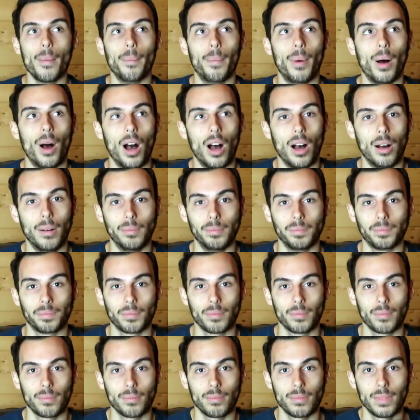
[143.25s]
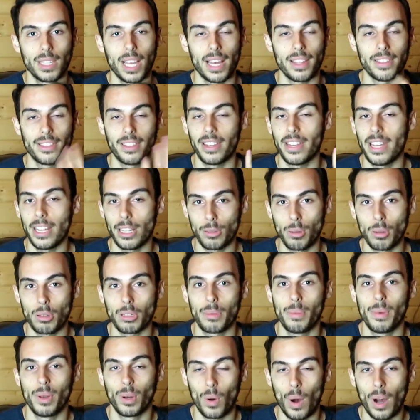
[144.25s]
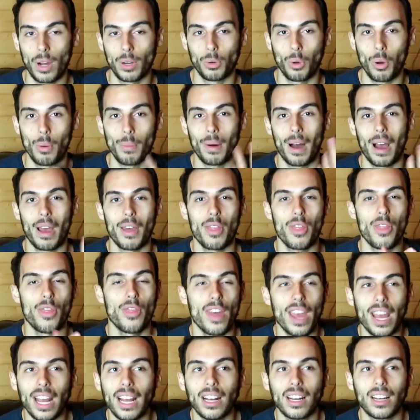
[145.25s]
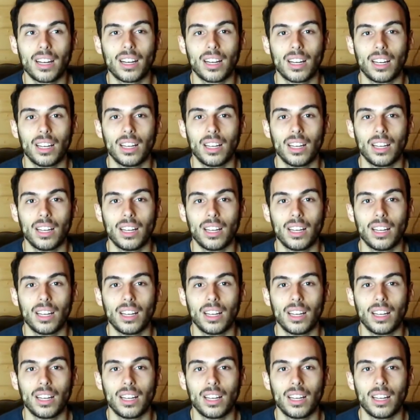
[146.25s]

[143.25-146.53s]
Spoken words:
But yeah, the year 12s can be quite annoying, but I think